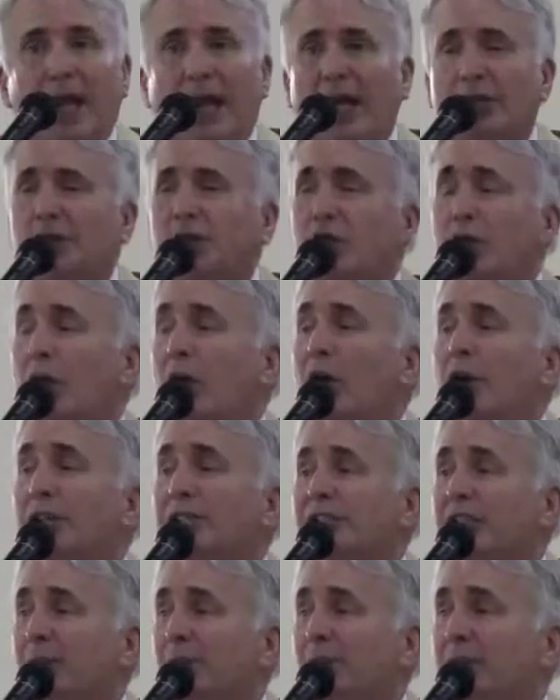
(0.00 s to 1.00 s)
And so long
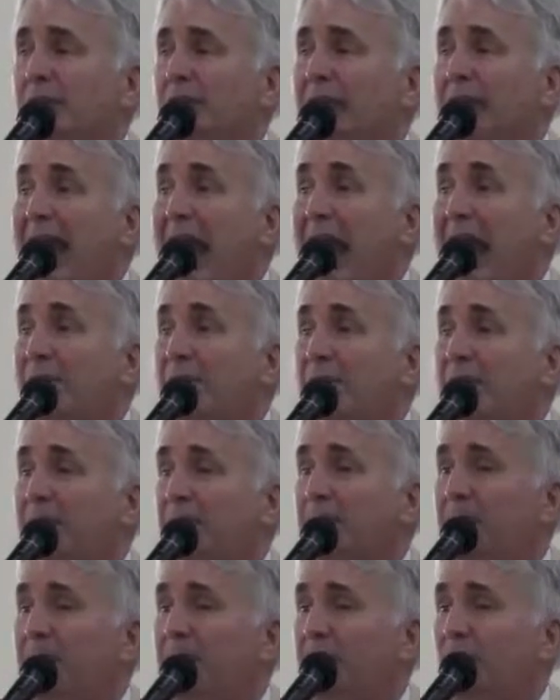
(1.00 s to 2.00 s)
as that building had been
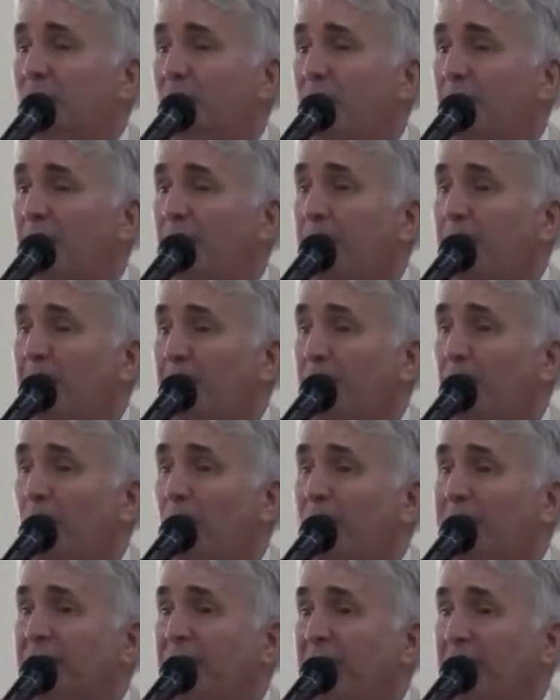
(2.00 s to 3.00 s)
a place where people
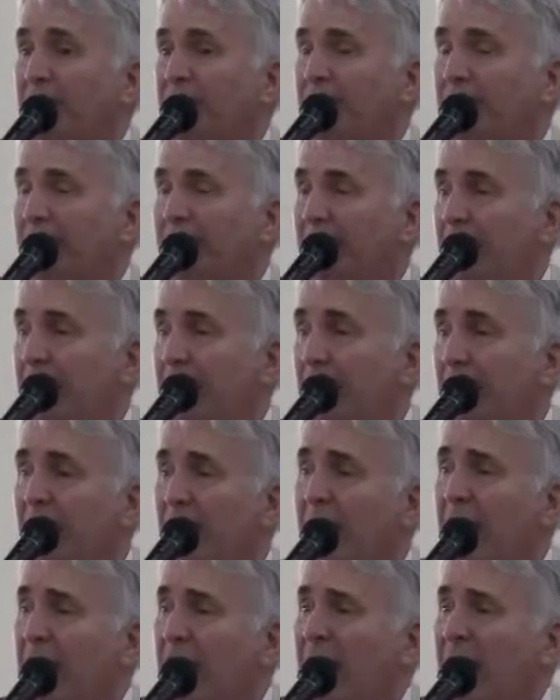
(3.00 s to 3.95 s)
would come and meet him,